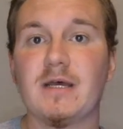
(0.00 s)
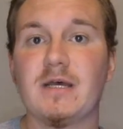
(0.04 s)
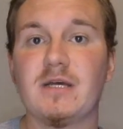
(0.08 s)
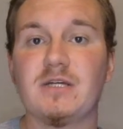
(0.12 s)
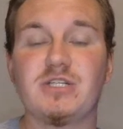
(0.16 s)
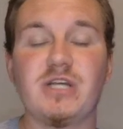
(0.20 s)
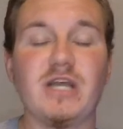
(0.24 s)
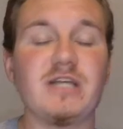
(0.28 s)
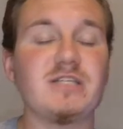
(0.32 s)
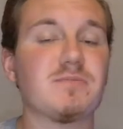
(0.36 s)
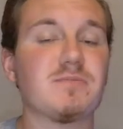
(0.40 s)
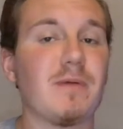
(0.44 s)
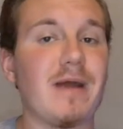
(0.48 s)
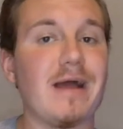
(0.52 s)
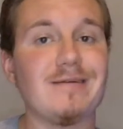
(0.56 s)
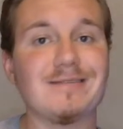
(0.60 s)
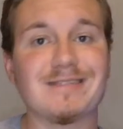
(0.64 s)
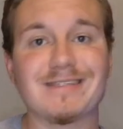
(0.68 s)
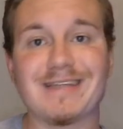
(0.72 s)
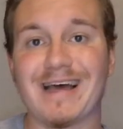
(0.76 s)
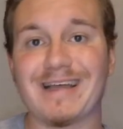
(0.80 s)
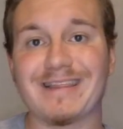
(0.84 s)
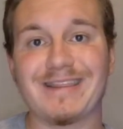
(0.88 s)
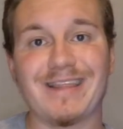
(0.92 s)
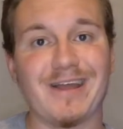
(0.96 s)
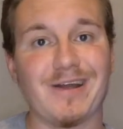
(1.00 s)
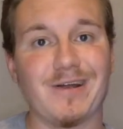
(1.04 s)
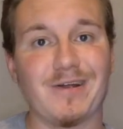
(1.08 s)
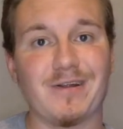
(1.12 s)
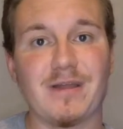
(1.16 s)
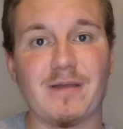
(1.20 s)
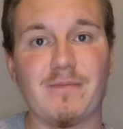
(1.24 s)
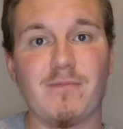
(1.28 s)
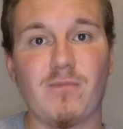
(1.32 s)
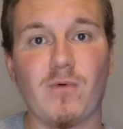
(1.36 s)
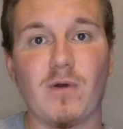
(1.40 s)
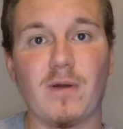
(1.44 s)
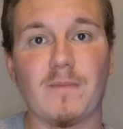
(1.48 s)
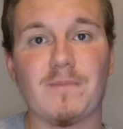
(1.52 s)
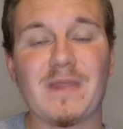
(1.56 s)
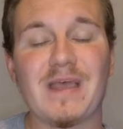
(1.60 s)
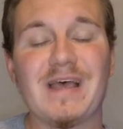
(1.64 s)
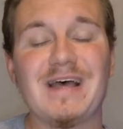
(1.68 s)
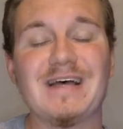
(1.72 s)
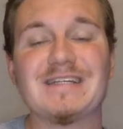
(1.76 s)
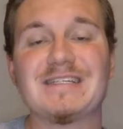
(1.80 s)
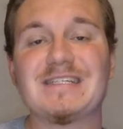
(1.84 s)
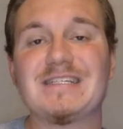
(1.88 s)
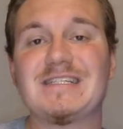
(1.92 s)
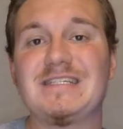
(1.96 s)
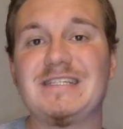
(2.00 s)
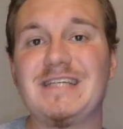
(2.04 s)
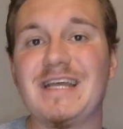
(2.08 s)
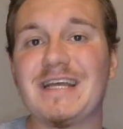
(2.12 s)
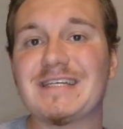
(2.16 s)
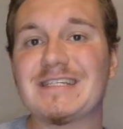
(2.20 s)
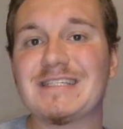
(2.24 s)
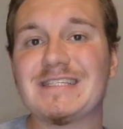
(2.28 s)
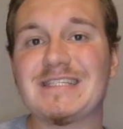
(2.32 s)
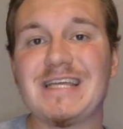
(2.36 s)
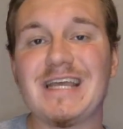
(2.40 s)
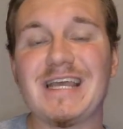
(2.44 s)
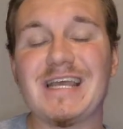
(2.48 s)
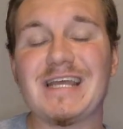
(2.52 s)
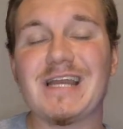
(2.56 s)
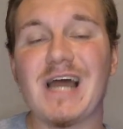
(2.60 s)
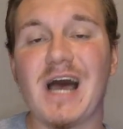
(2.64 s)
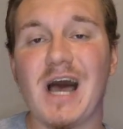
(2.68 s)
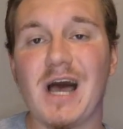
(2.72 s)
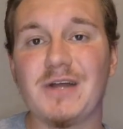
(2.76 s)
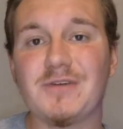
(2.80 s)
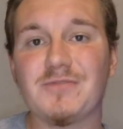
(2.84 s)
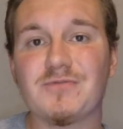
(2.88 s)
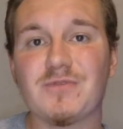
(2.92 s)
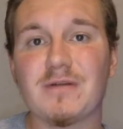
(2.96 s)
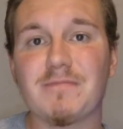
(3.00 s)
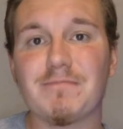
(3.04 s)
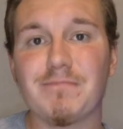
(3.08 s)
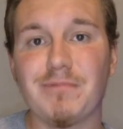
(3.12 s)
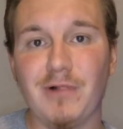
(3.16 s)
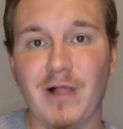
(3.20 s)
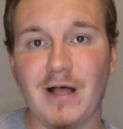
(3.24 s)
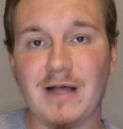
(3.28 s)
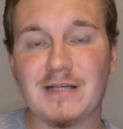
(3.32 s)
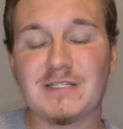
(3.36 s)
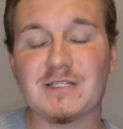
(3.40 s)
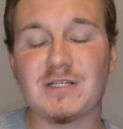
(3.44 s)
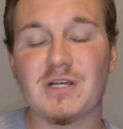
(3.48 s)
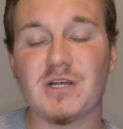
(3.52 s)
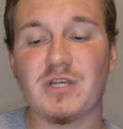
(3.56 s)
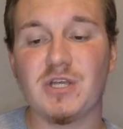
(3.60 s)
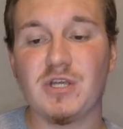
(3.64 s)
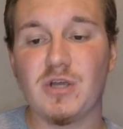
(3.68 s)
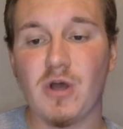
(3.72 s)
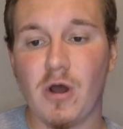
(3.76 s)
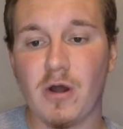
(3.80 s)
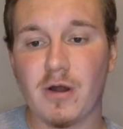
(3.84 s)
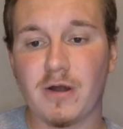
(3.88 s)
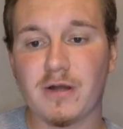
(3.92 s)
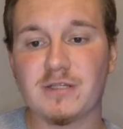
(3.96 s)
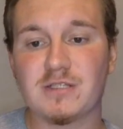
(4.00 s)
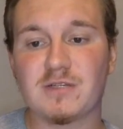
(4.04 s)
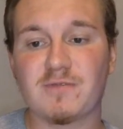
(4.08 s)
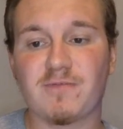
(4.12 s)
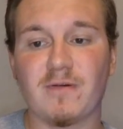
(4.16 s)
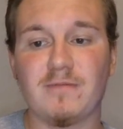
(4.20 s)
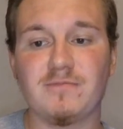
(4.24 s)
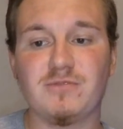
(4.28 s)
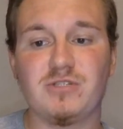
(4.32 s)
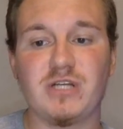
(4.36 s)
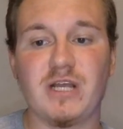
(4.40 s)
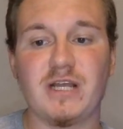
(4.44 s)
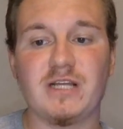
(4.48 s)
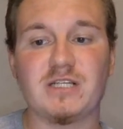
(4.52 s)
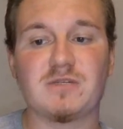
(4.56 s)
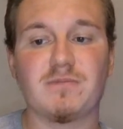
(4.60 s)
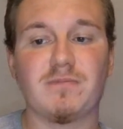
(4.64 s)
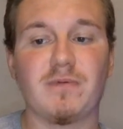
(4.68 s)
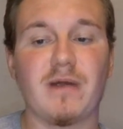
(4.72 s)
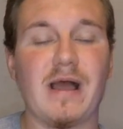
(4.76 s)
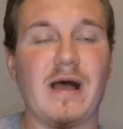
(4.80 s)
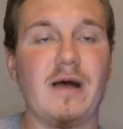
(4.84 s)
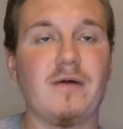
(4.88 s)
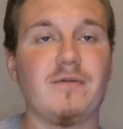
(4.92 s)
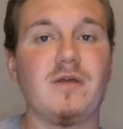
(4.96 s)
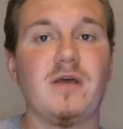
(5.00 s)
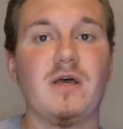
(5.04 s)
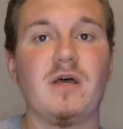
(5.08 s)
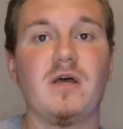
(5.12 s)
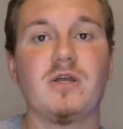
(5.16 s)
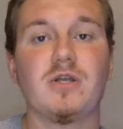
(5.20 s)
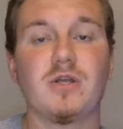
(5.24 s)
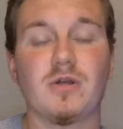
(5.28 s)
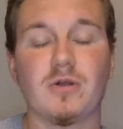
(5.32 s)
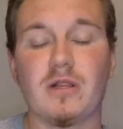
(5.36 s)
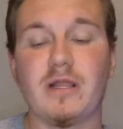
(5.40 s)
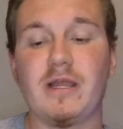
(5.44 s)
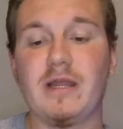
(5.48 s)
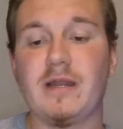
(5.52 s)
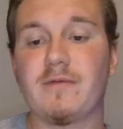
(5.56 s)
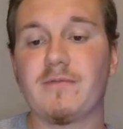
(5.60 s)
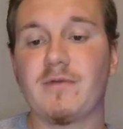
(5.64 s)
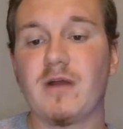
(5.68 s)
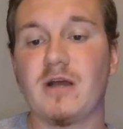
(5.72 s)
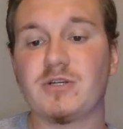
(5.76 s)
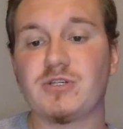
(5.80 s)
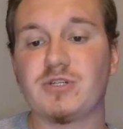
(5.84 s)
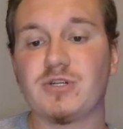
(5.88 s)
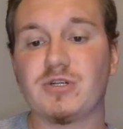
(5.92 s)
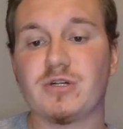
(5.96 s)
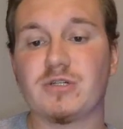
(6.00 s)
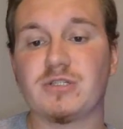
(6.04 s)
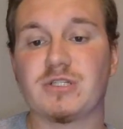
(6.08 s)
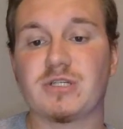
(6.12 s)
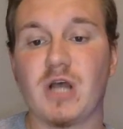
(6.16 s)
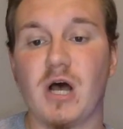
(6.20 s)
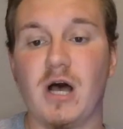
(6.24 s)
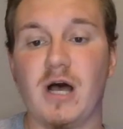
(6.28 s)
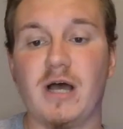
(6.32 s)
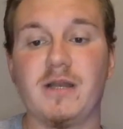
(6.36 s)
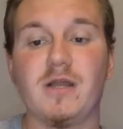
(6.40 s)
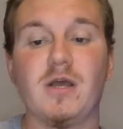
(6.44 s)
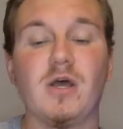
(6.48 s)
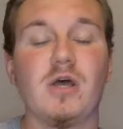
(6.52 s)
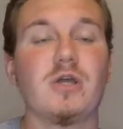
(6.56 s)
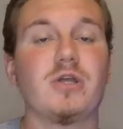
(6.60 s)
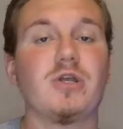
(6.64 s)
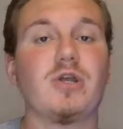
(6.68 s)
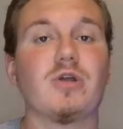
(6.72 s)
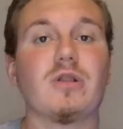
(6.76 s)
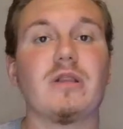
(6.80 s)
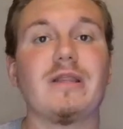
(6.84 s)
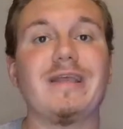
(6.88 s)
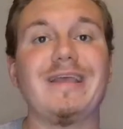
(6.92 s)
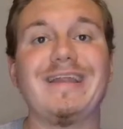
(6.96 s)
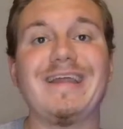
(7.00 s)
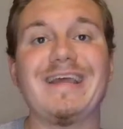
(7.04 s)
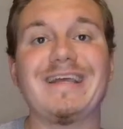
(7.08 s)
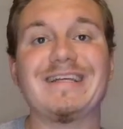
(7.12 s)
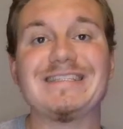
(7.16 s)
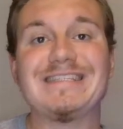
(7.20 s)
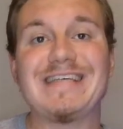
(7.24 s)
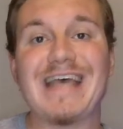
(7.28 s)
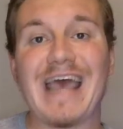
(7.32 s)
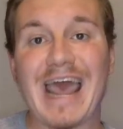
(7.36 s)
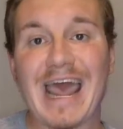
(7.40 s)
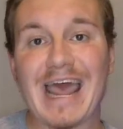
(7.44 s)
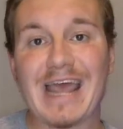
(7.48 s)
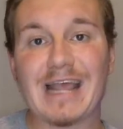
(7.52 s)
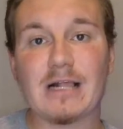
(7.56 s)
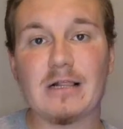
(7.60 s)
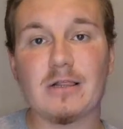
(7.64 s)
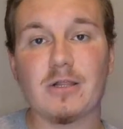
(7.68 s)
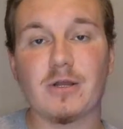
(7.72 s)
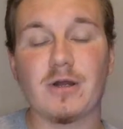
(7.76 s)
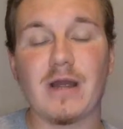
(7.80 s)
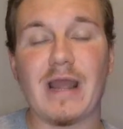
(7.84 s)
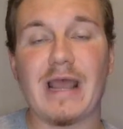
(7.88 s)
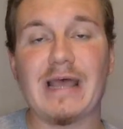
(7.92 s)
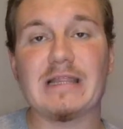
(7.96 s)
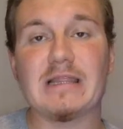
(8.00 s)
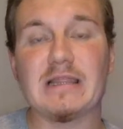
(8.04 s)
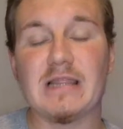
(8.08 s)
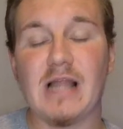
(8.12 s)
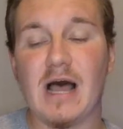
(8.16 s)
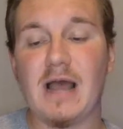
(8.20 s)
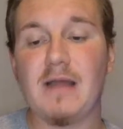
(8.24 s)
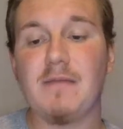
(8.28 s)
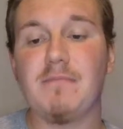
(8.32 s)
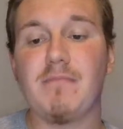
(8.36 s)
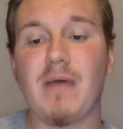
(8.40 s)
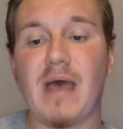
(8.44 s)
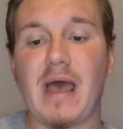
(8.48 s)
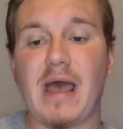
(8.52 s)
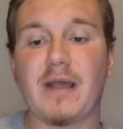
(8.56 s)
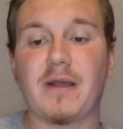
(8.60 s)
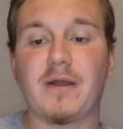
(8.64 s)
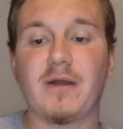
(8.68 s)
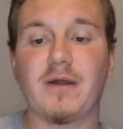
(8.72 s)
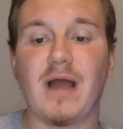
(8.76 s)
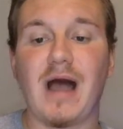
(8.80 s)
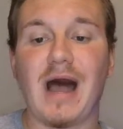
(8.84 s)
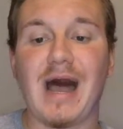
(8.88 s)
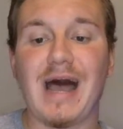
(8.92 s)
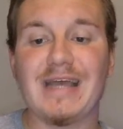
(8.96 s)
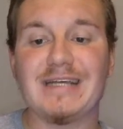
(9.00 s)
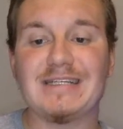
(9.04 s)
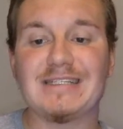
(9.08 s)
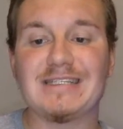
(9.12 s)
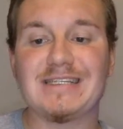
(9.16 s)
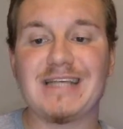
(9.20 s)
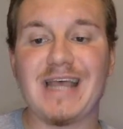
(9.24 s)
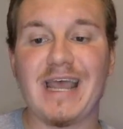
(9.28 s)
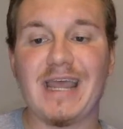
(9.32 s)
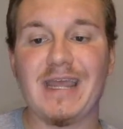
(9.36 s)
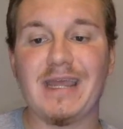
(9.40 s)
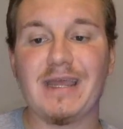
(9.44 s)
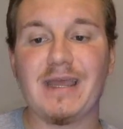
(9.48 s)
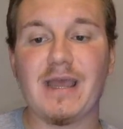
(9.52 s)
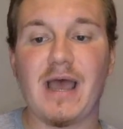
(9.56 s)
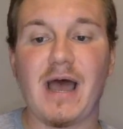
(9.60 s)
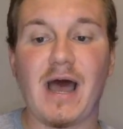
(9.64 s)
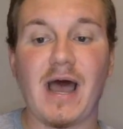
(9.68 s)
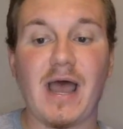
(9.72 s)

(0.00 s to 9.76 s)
Chase Brown's not there anymore. 1,600-plus yards from Chase Brown. Your leading rusher is gone. Your leading tackler at linebacker, Isaac